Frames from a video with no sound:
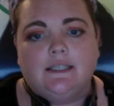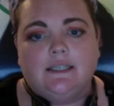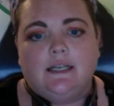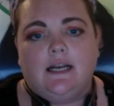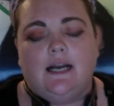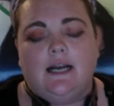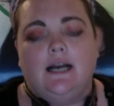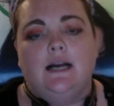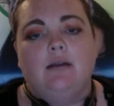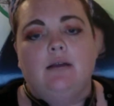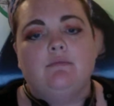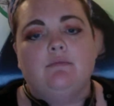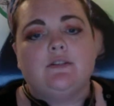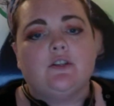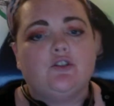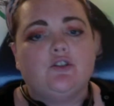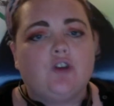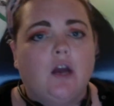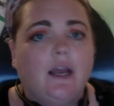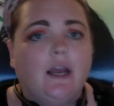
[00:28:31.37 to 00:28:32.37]

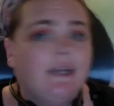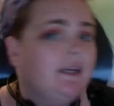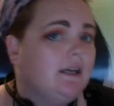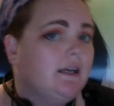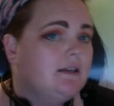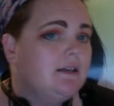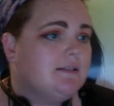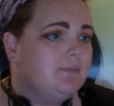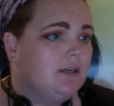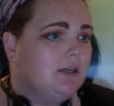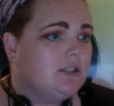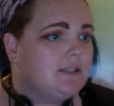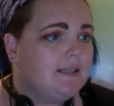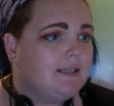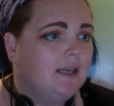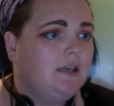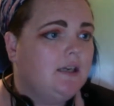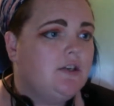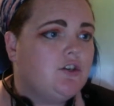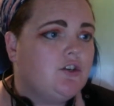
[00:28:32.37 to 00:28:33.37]
So try and get as much
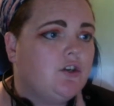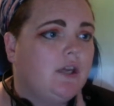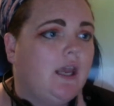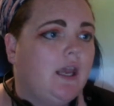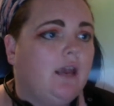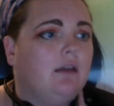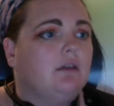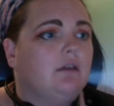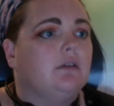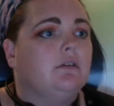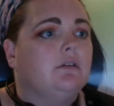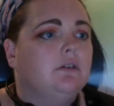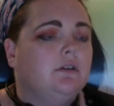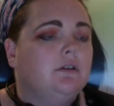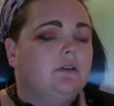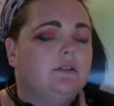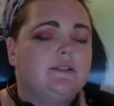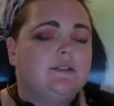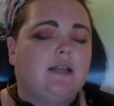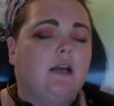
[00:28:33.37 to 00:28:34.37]
sun as you can.
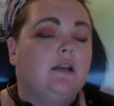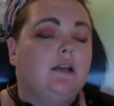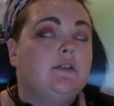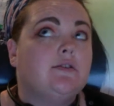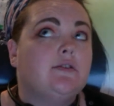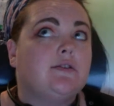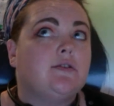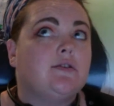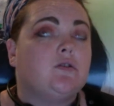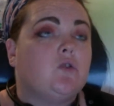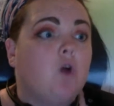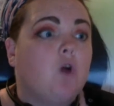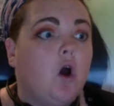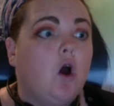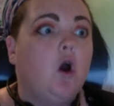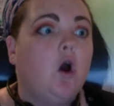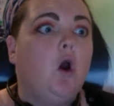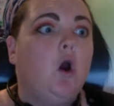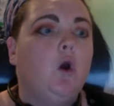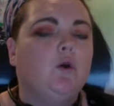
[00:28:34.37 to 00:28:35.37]
Sun is
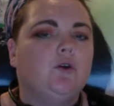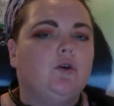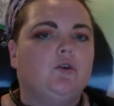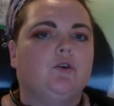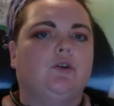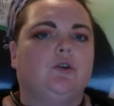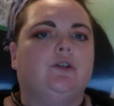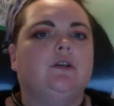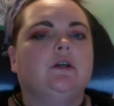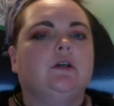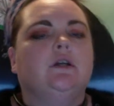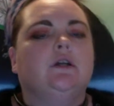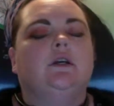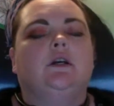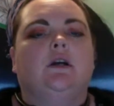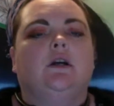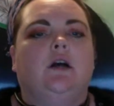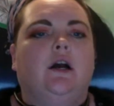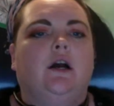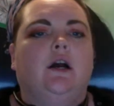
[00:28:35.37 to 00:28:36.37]
so good.
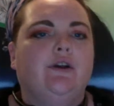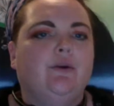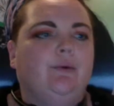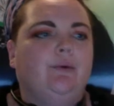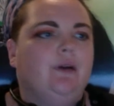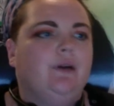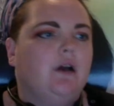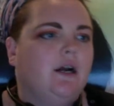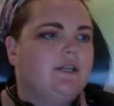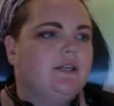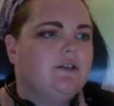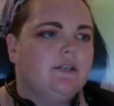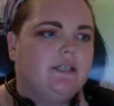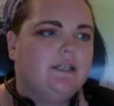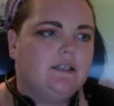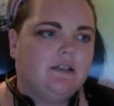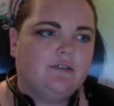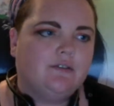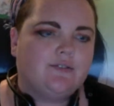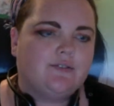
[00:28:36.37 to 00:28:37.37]
I know when I don't
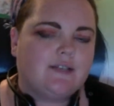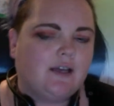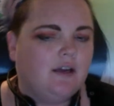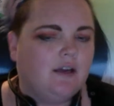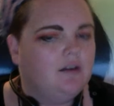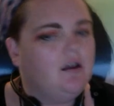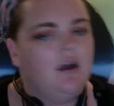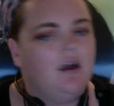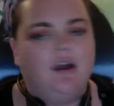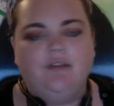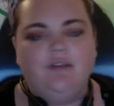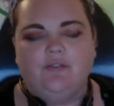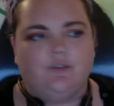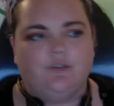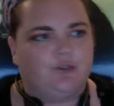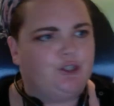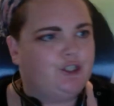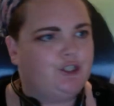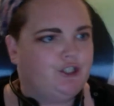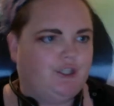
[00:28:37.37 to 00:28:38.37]
get enough sun, I
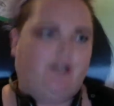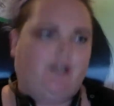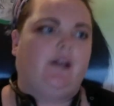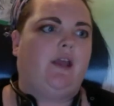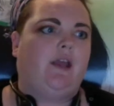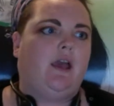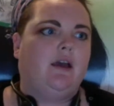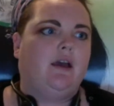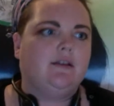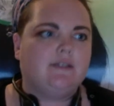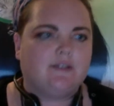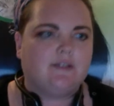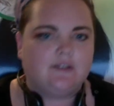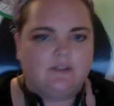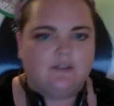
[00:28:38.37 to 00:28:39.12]
feel shit house.